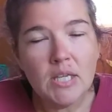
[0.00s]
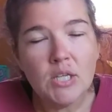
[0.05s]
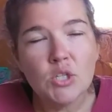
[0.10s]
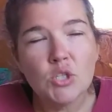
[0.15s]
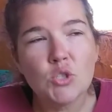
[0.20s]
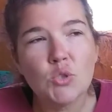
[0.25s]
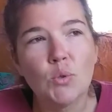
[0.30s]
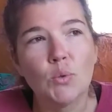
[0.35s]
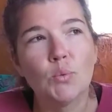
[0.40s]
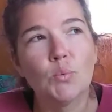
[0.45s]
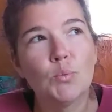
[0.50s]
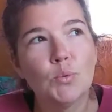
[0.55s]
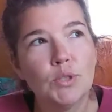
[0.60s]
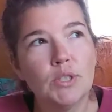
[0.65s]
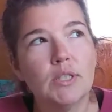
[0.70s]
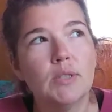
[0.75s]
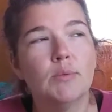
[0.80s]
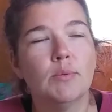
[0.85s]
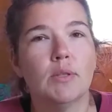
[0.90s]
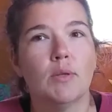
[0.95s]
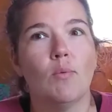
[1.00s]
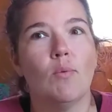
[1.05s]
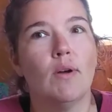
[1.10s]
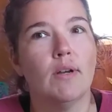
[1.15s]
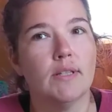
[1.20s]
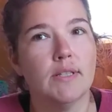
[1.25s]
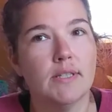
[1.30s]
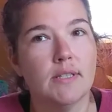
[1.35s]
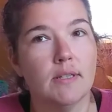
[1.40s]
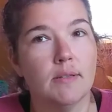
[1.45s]
So I really, really
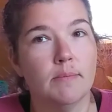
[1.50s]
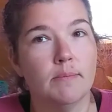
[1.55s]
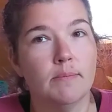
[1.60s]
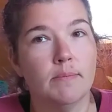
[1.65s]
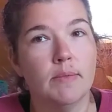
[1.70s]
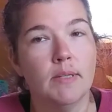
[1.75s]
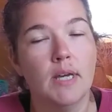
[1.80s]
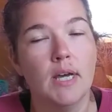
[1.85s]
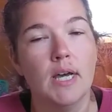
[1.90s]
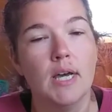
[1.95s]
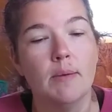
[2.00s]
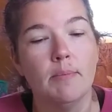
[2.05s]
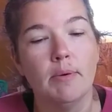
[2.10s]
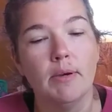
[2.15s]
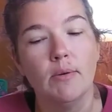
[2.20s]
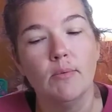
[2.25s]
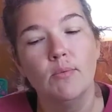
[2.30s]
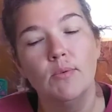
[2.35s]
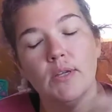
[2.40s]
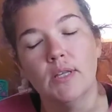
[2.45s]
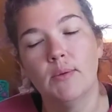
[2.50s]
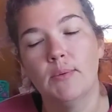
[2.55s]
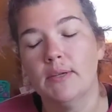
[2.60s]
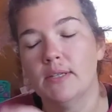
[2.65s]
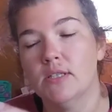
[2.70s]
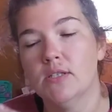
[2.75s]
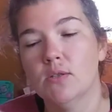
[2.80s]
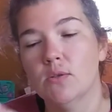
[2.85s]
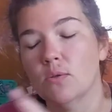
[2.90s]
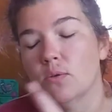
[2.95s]
want some. But anyway,
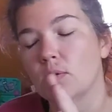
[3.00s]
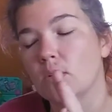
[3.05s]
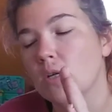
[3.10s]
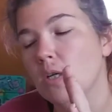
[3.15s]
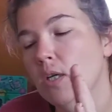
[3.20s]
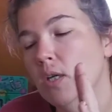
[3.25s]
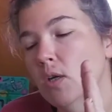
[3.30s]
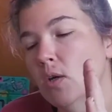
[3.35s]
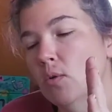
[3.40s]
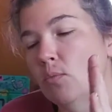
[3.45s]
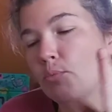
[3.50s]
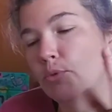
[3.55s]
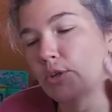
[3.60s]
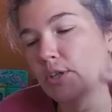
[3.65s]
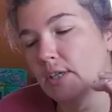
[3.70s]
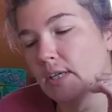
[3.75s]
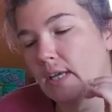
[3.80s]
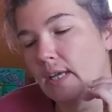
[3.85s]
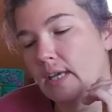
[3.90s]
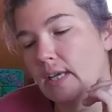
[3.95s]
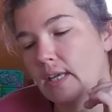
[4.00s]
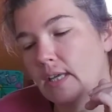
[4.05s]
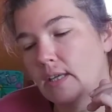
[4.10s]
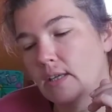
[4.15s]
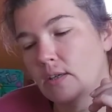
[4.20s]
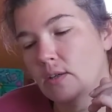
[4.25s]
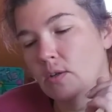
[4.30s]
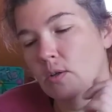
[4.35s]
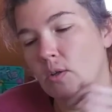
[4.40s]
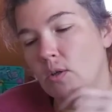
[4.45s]
so Brooke and
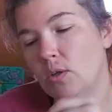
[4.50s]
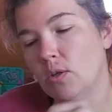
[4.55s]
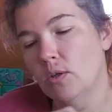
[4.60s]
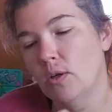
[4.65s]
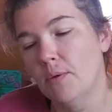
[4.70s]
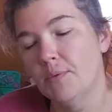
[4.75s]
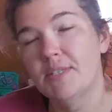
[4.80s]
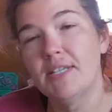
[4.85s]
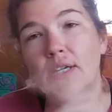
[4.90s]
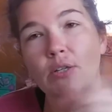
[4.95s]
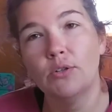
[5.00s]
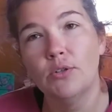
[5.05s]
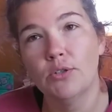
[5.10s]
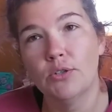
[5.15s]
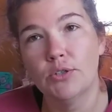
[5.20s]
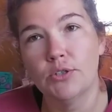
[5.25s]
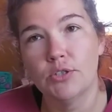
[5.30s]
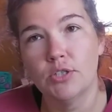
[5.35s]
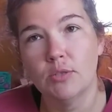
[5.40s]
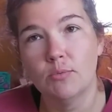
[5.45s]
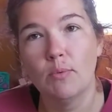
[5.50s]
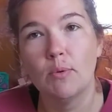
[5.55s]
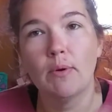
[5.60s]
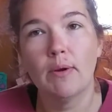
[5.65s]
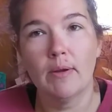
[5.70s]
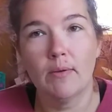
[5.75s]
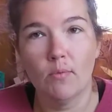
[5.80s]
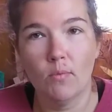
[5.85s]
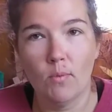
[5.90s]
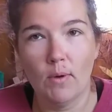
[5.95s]
I was taking her to we
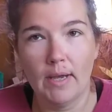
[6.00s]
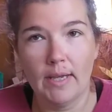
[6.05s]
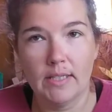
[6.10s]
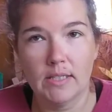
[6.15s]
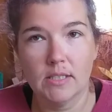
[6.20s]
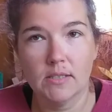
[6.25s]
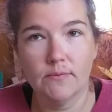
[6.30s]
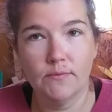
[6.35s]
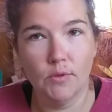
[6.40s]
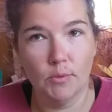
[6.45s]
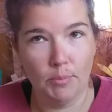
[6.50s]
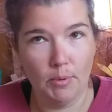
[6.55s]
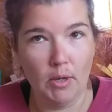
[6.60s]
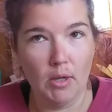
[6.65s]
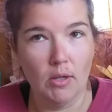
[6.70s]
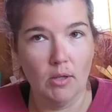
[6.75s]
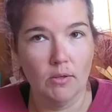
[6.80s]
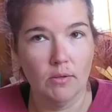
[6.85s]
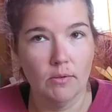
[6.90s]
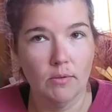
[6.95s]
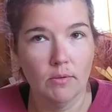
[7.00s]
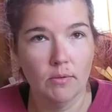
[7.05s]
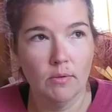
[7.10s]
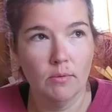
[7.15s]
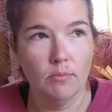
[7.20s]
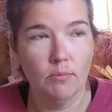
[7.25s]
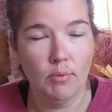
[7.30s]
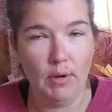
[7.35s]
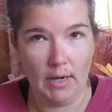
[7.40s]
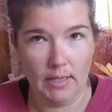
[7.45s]
were at Wyatt's football
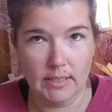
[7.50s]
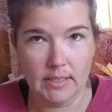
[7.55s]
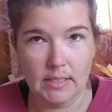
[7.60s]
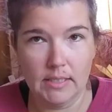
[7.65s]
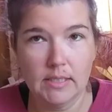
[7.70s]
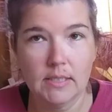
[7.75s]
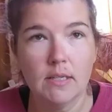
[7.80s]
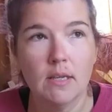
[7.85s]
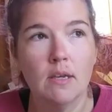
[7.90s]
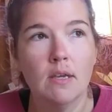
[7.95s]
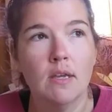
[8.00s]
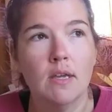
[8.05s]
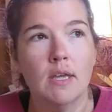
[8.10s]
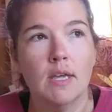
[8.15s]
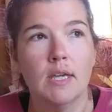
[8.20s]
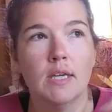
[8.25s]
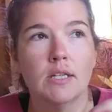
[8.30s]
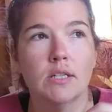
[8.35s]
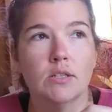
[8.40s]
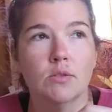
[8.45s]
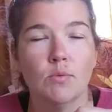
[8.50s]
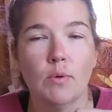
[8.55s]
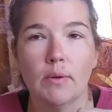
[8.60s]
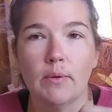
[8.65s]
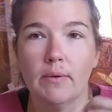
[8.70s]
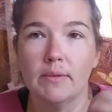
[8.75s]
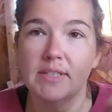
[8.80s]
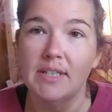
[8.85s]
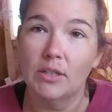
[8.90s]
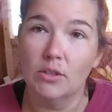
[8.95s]
practice, and
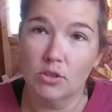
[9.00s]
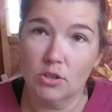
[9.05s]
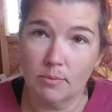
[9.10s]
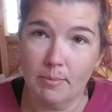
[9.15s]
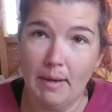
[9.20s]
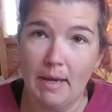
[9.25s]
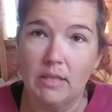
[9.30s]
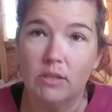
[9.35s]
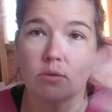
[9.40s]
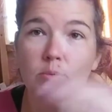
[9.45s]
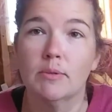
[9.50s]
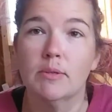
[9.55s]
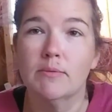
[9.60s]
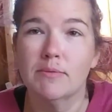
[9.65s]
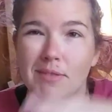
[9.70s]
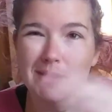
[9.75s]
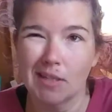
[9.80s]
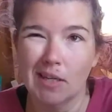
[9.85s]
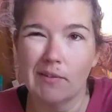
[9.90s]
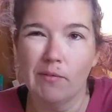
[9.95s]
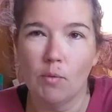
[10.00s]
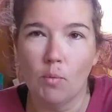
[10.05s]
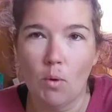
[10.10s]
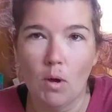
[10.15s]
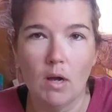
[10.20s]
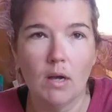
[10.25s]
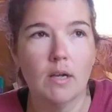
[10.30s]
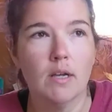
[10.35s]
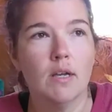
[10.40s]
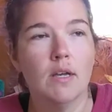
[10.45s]
I was taking her to the bathroom, and it was kind of a
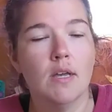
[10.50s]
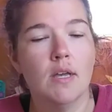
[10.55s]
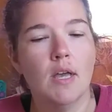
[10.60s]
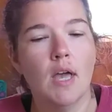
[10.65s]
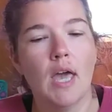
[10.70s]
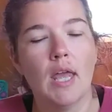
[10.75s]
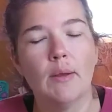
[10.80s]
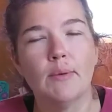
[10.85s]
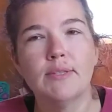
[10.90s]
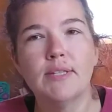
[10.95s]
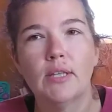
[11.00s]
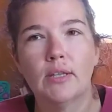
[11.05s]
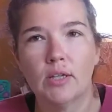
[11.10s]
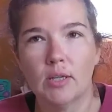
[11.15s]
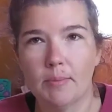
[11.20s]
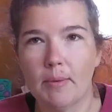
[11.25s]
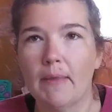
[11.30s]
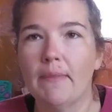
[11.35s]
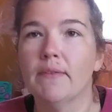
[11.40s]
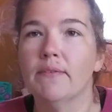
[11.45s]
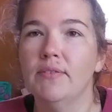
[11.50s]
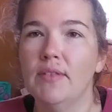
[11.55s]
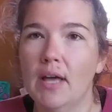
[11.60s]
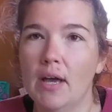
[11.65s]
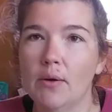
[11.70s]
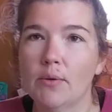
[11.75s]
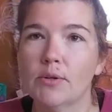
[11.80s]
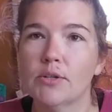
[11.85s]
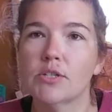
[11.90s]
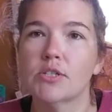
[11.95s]
walk. And I was telling her about the
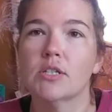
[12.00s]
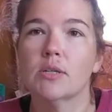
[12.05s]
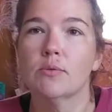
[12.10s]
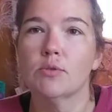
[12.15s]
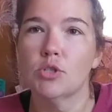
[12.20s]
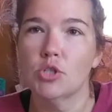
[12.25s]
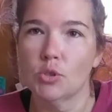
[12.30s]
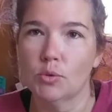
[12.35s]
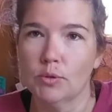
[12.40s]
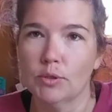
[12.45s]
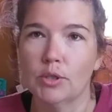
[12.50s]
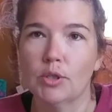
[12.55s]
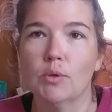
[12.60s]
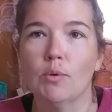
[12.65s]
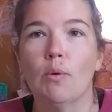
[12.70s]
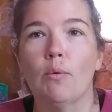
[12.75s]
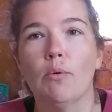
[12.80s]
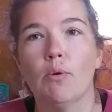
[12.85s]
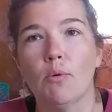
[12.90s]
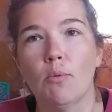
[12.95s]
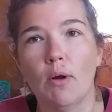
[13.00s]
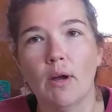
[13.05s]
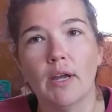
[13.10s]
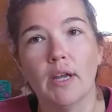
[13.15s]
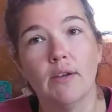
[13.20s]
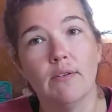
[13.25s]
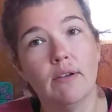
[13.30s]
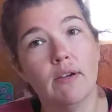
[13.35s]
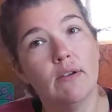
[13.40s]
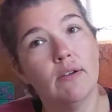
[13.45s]
flowers, and I was showing her while we were
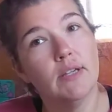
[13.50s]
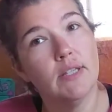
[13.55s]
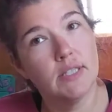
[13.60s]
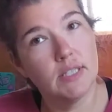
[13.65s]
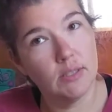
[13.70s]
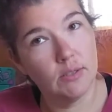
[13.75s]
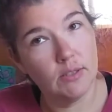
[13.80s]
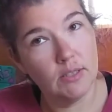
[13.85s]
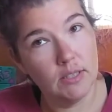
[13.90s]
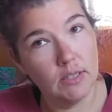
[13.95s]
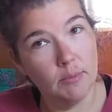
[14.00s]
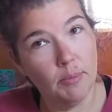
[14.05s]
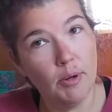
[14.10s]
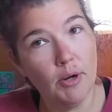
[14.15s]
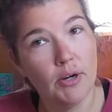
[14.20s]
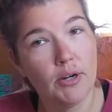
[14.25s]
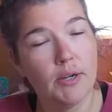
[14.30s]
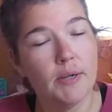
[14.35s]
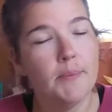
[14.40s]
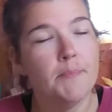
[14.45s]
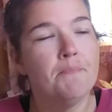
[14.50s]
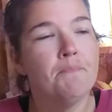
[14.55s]
walking around because they were in the park.